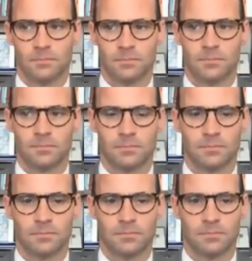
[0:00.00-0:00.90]

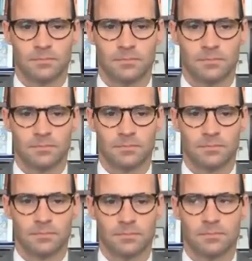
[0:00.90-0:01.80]

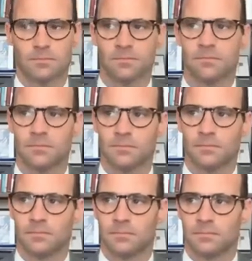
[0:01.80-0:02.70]

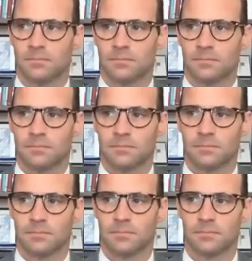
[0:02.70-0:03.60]

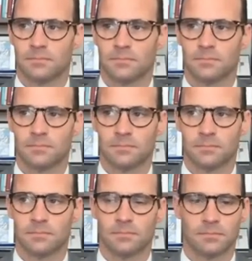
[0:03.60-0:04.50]

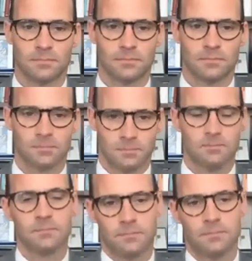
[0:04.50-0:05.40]

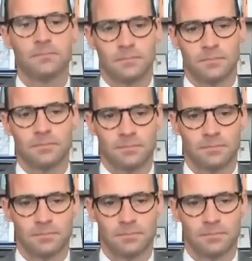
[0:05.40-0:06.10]
The person shown says nothing.